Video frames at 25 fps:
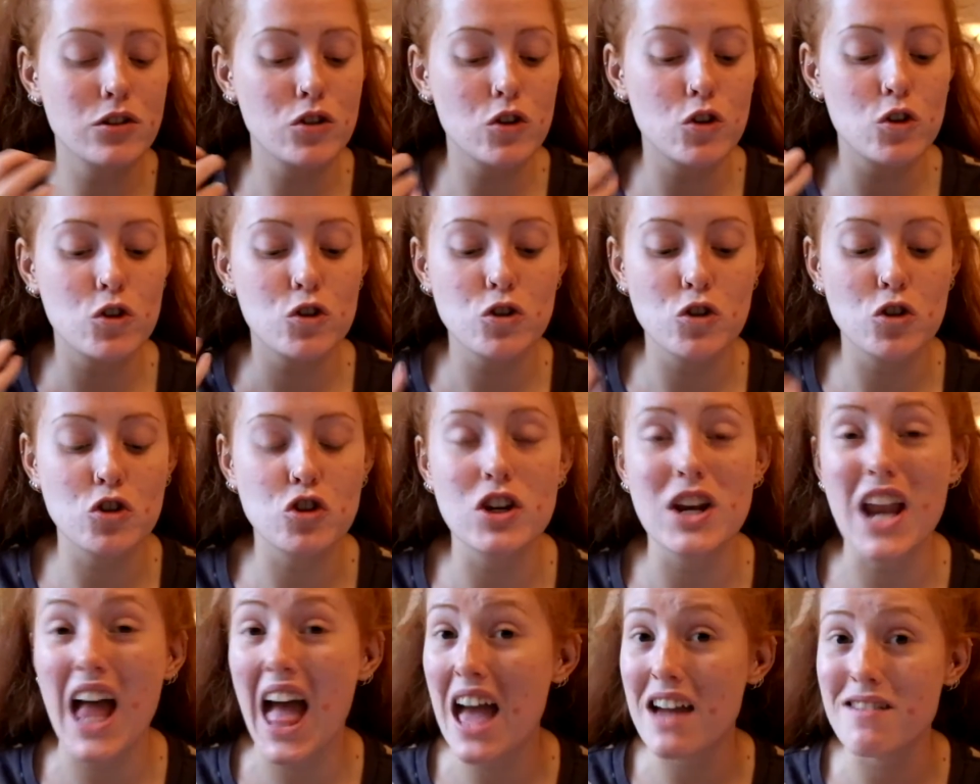It's just
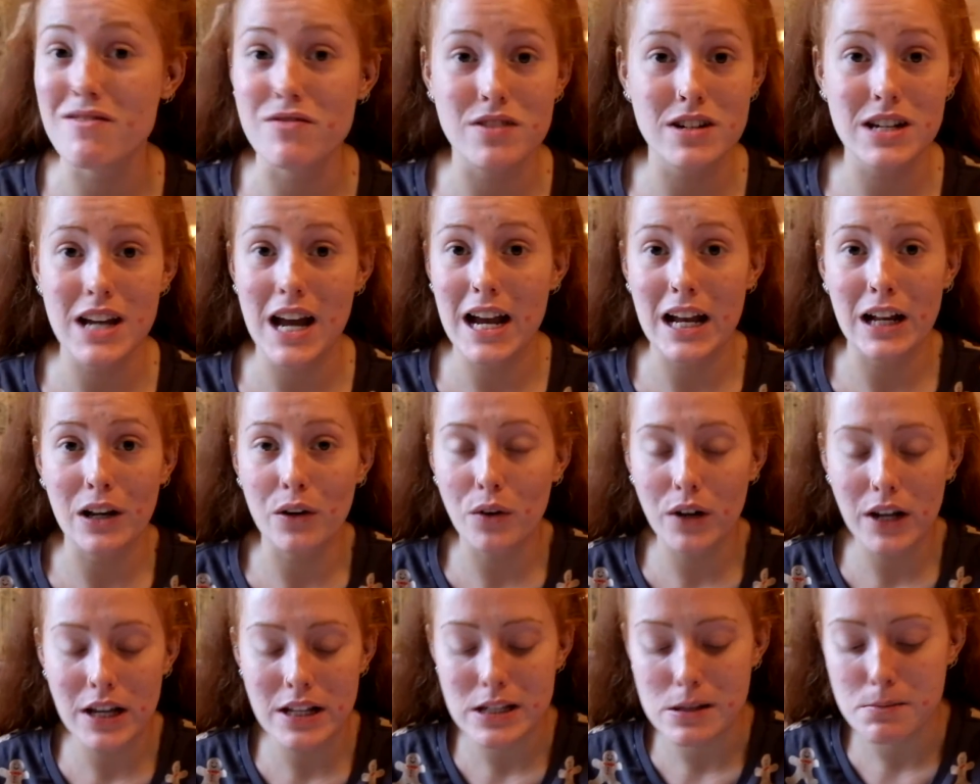such an everyday
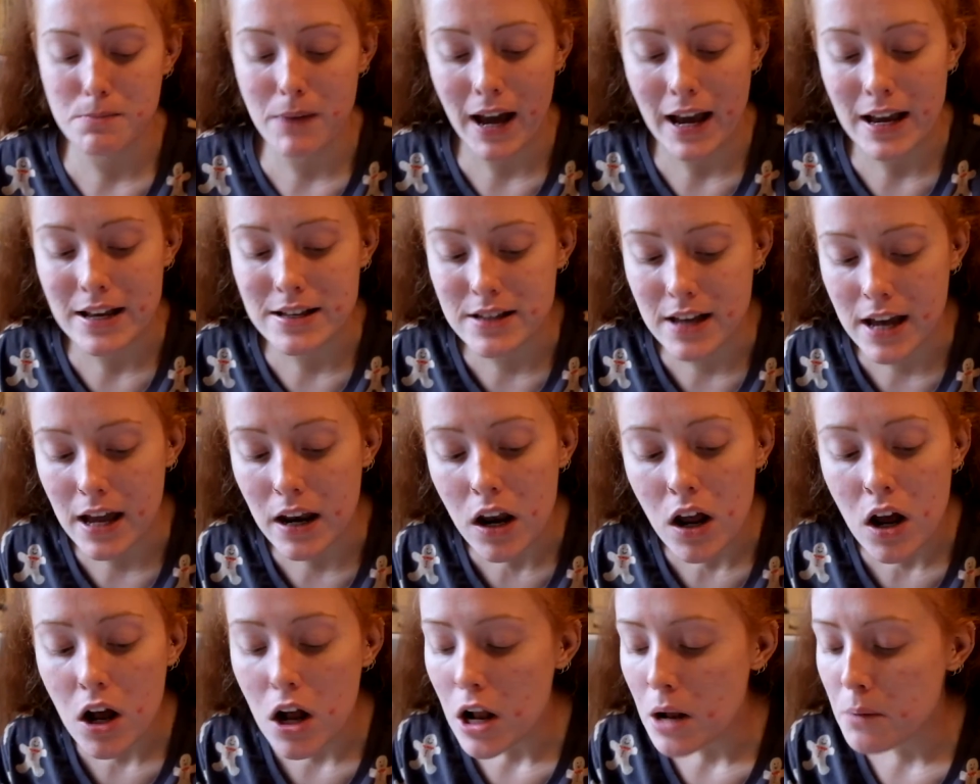look. It's
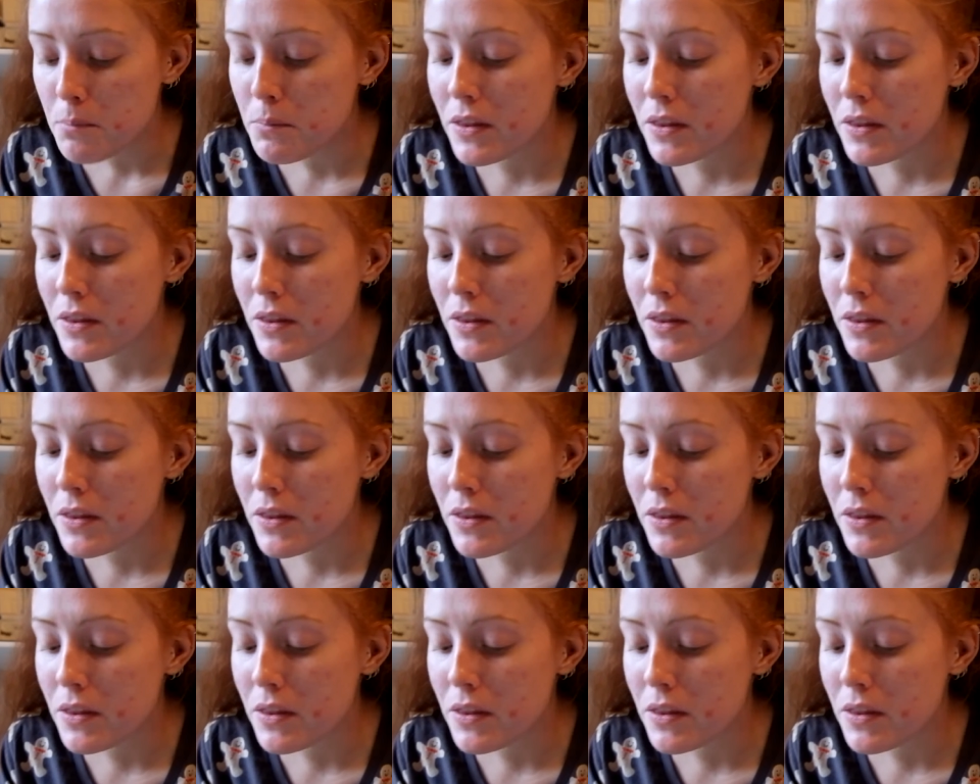amazing.